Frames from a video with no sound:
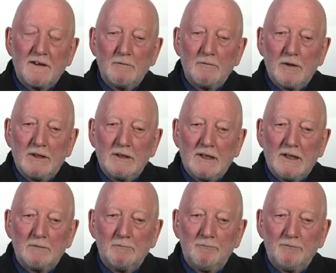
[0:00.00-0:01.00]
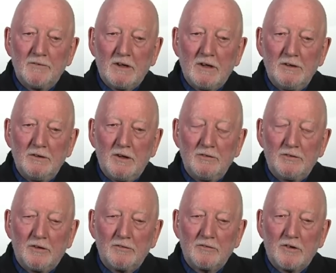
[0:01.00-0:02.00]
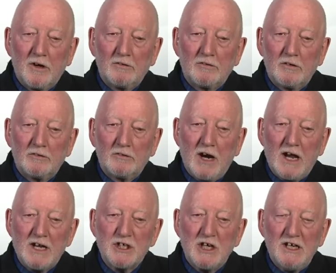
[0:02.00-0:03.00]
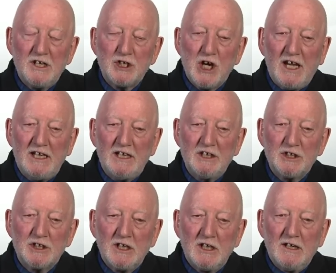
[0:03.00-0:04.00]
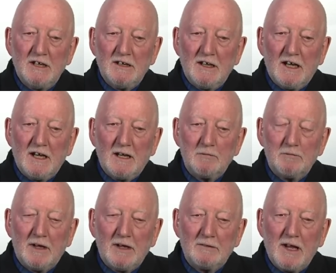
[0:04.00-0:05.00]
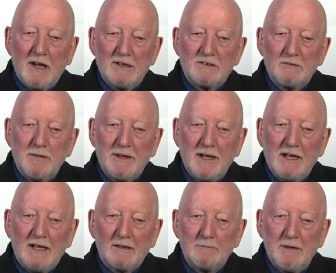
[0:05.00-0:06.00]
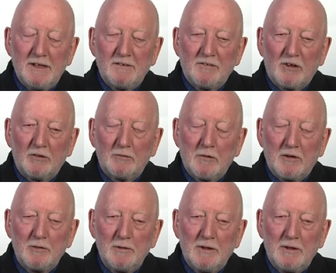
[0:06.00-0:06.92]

they will, sort of gradually change. It's a little bit difficult because